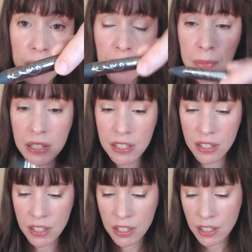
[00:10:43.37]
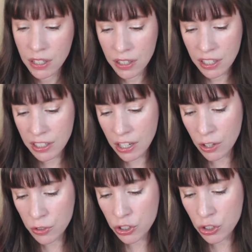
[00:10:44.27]
pigmented. I think the
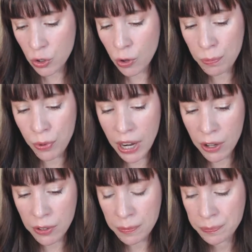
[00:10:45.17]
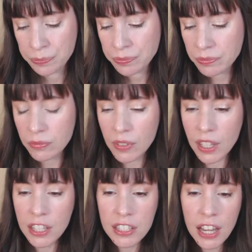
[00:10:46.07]
color is just called brown.
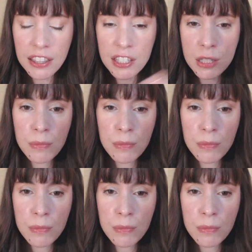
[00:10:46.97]
It's got the